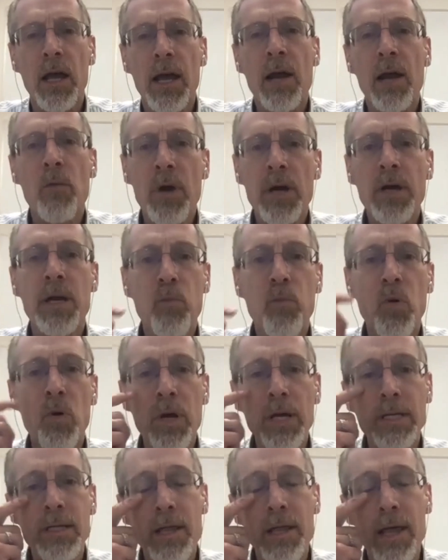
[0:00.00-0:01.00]
And I wanted to
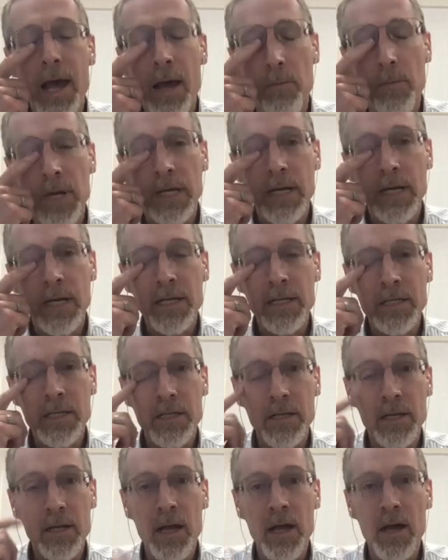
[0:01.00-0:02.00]
point to that
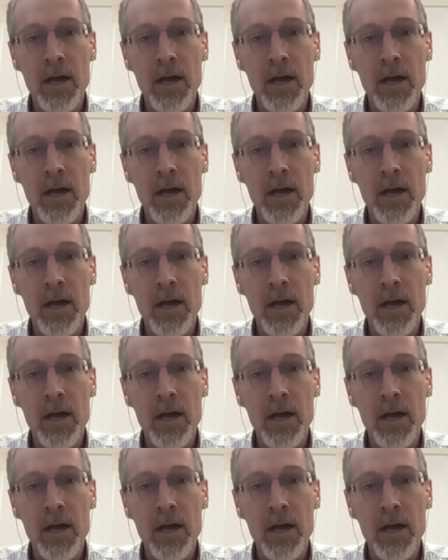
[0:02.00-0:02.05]
because,